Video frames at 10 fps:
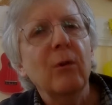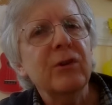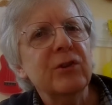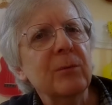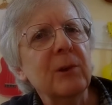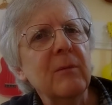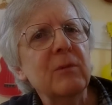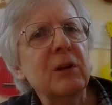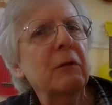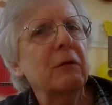which sometimes
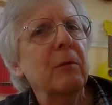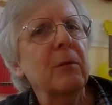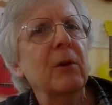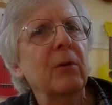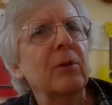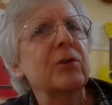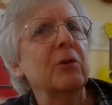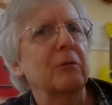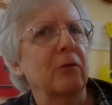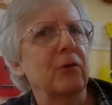differ from the
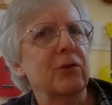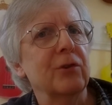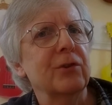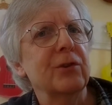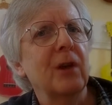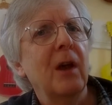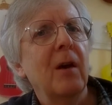original versions.